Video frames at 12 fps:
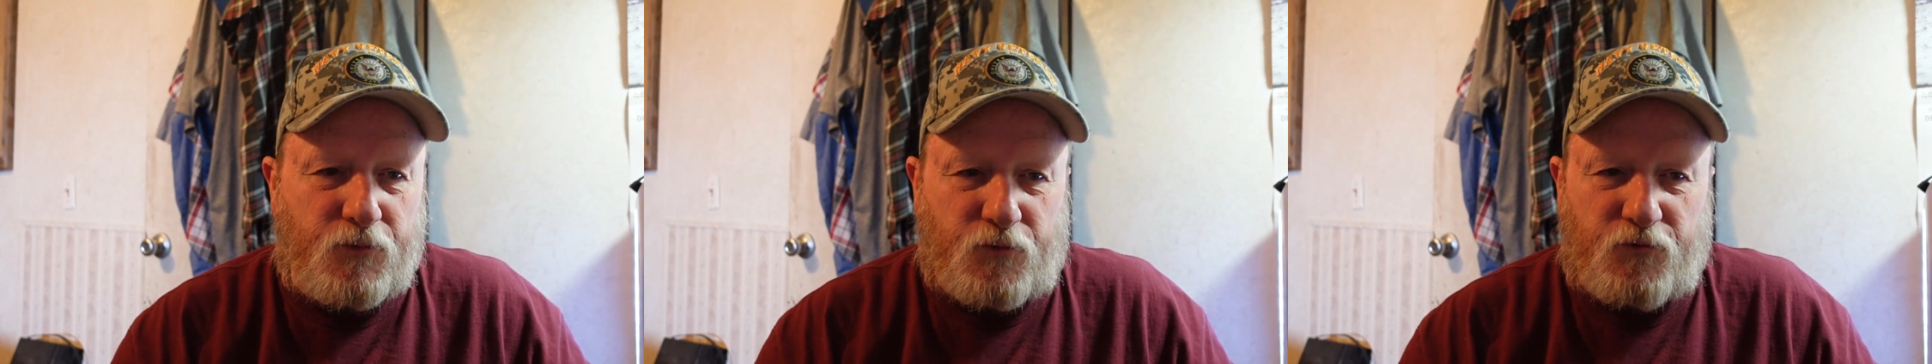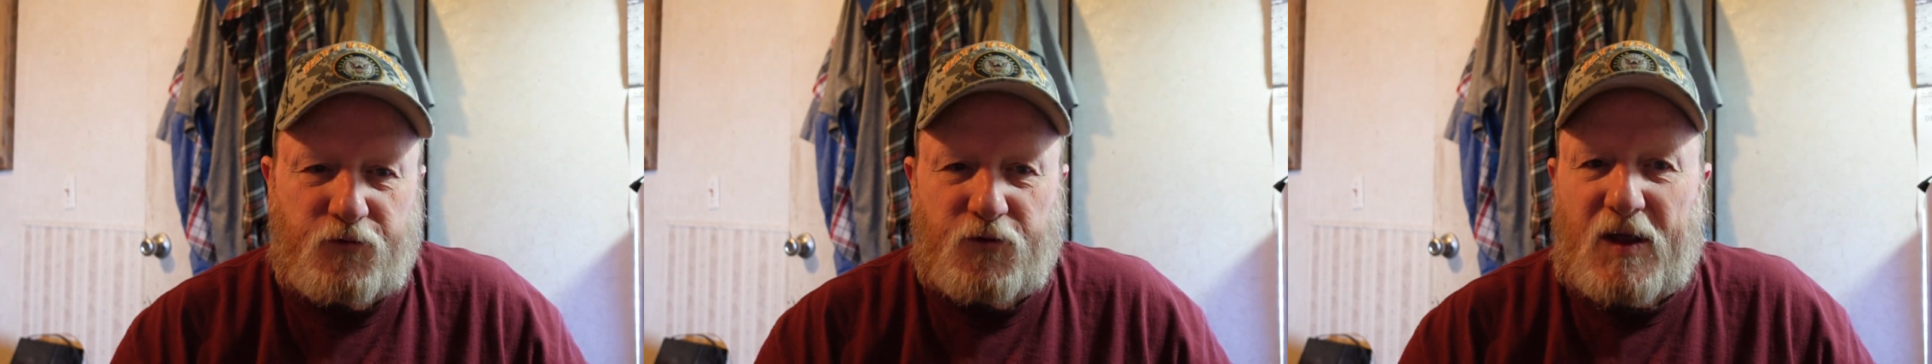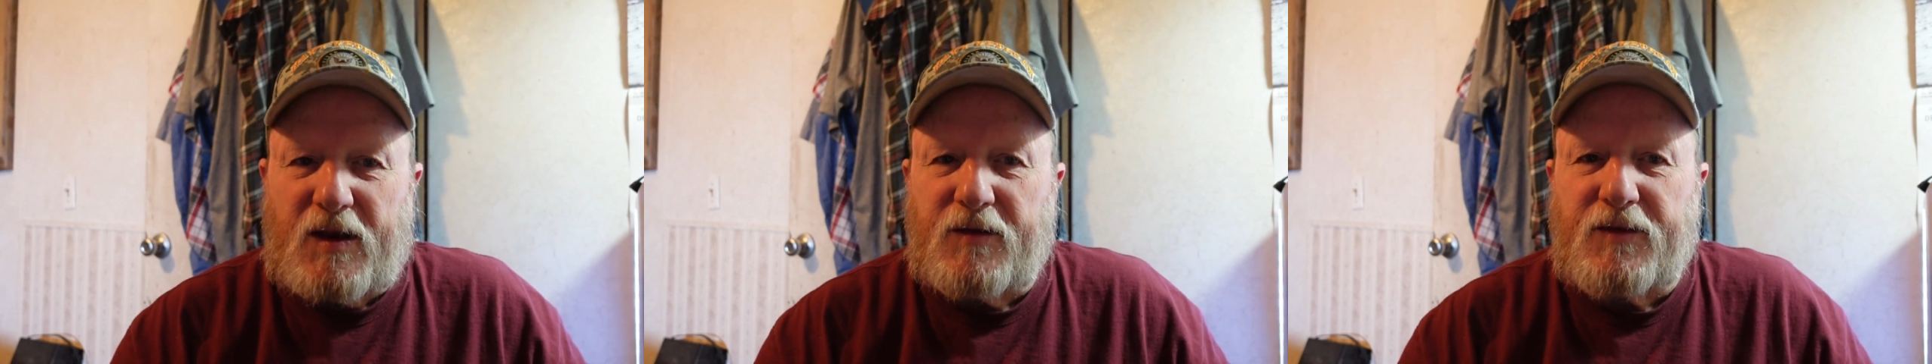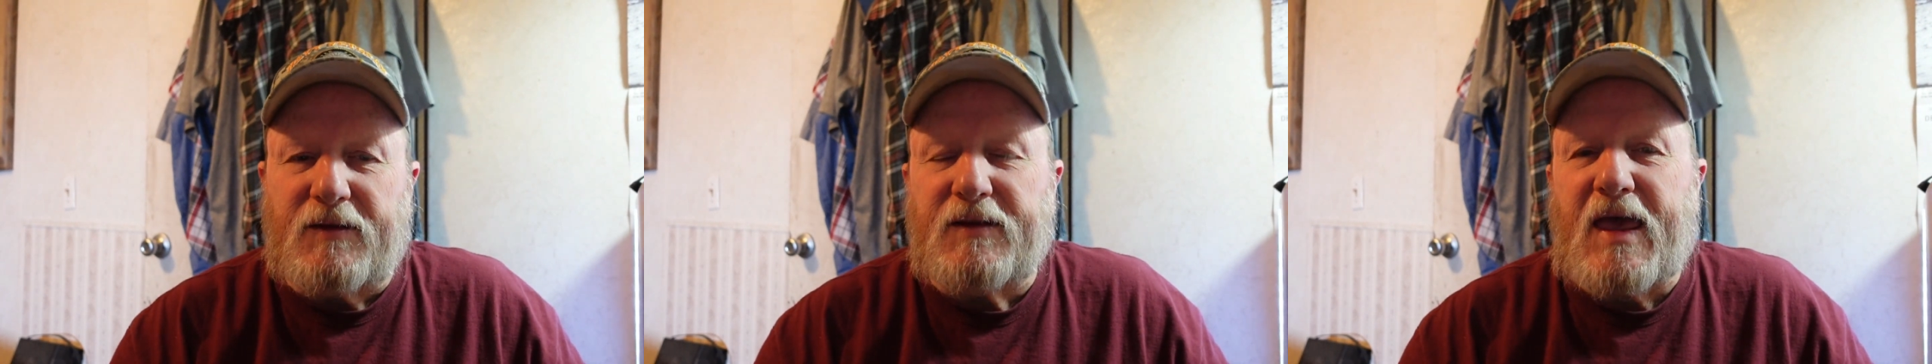flooded
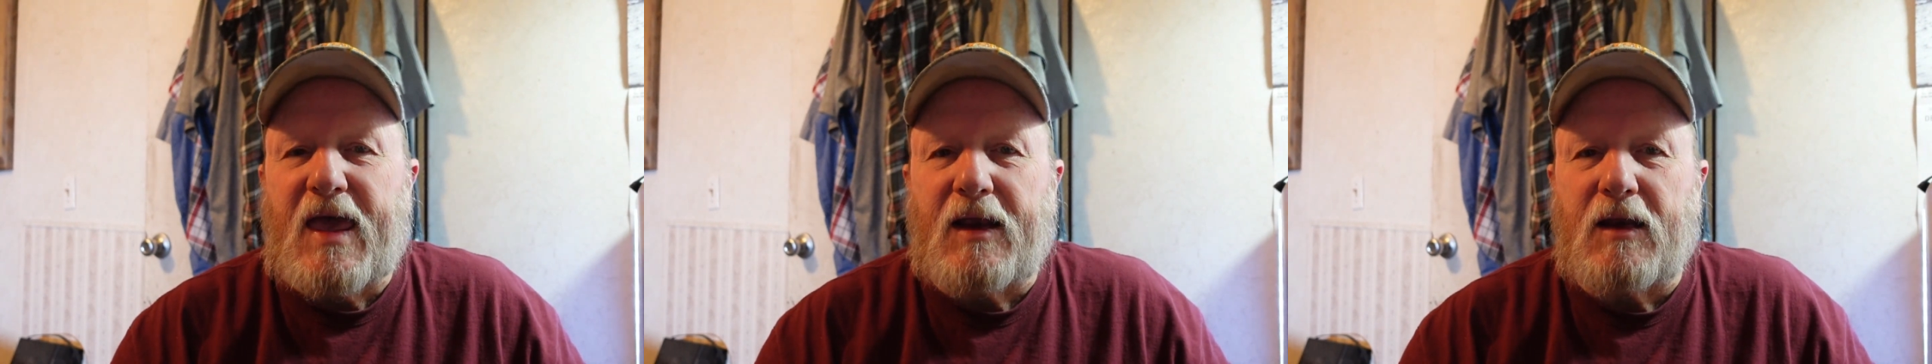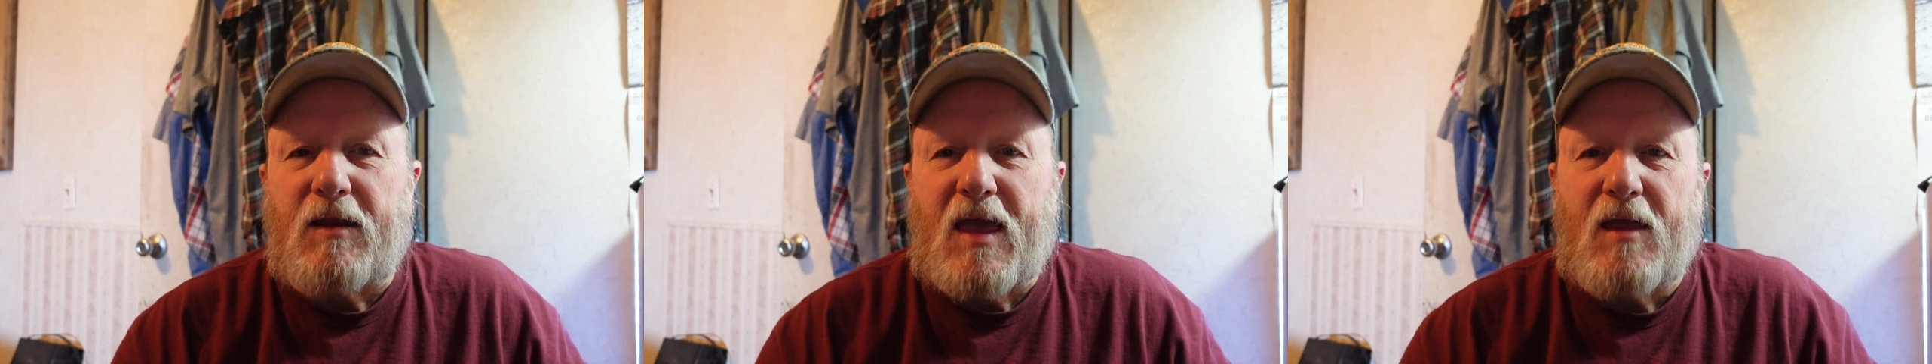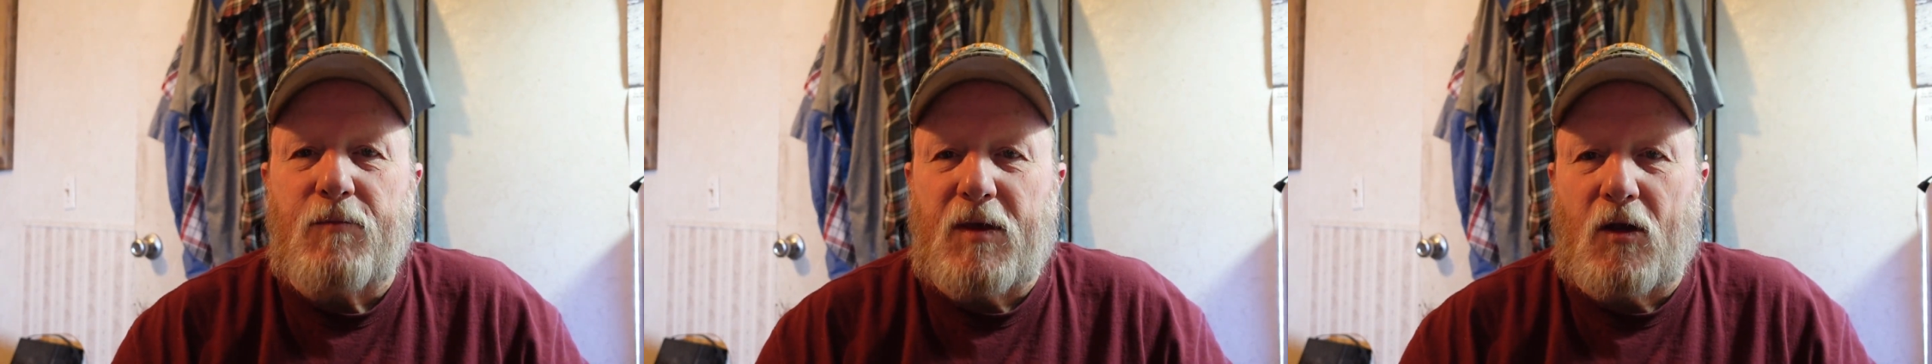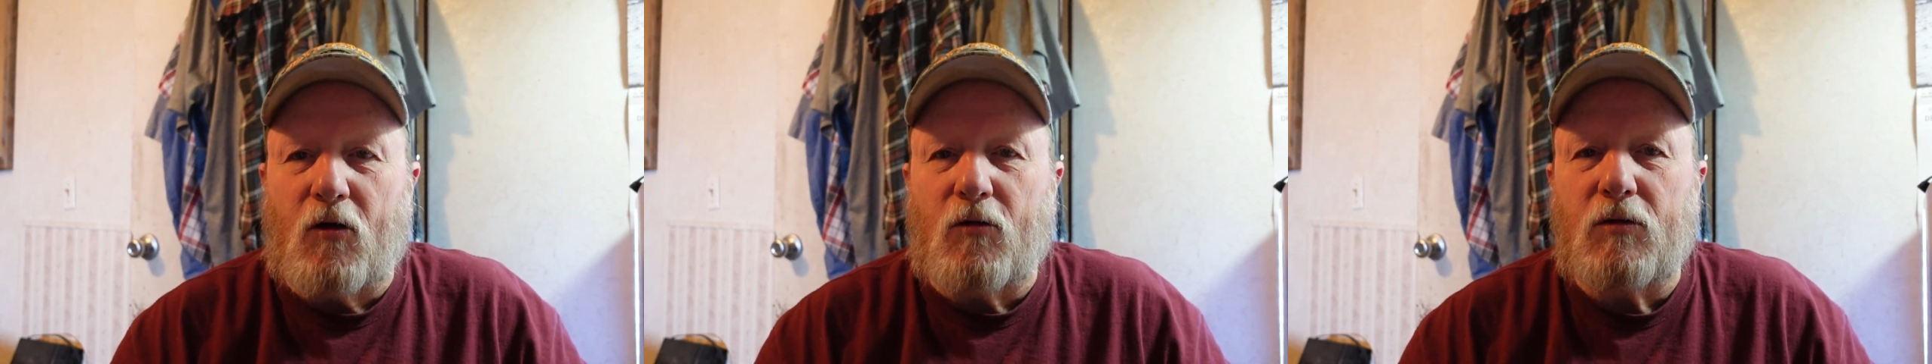the land and had a
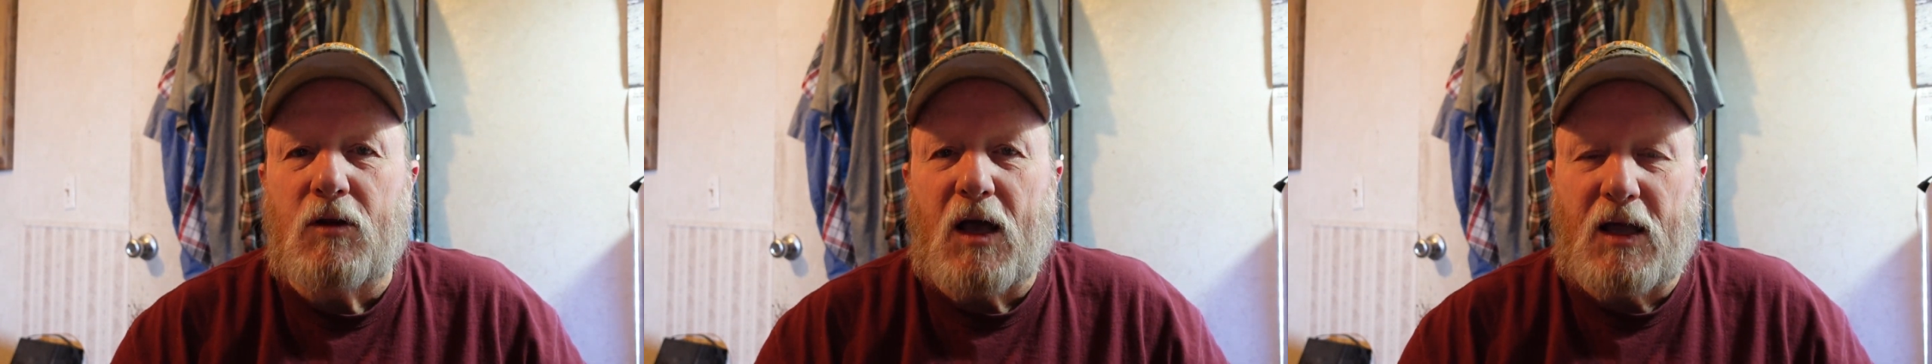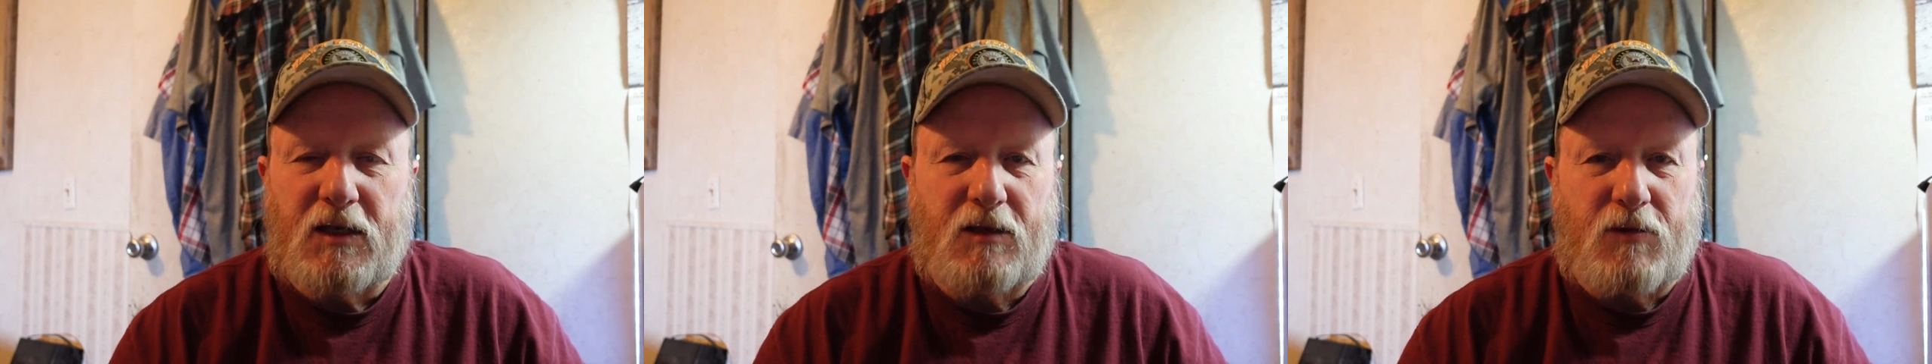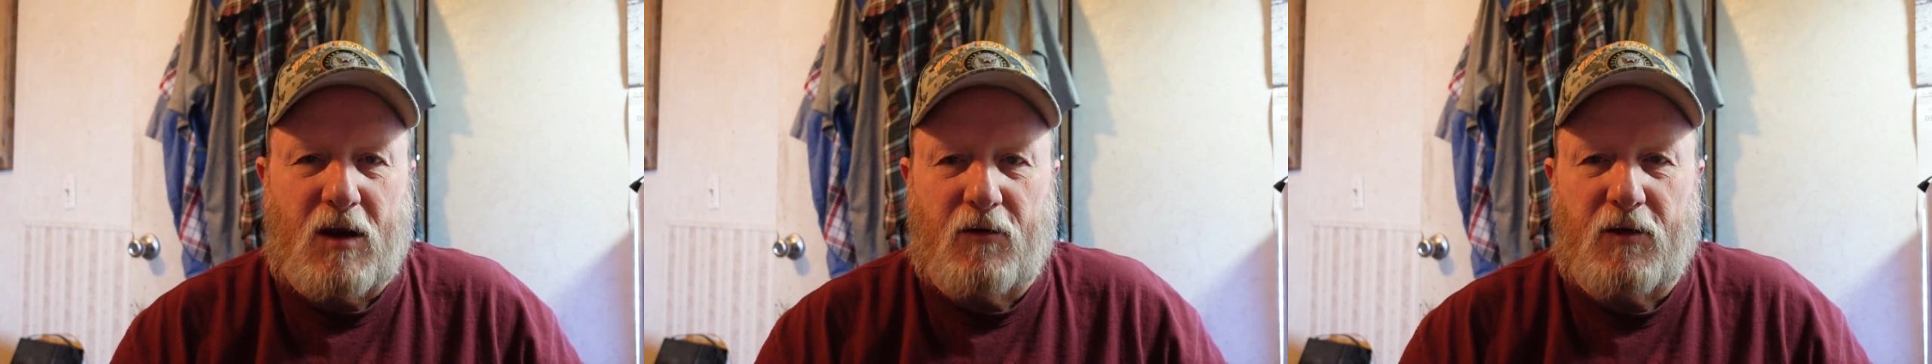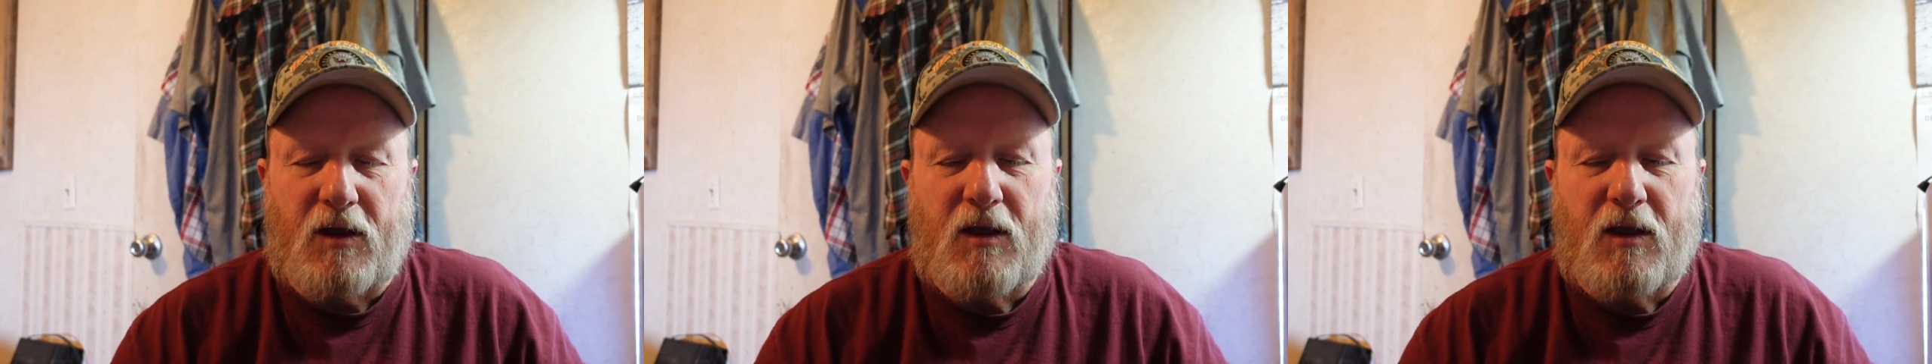big old hunting area.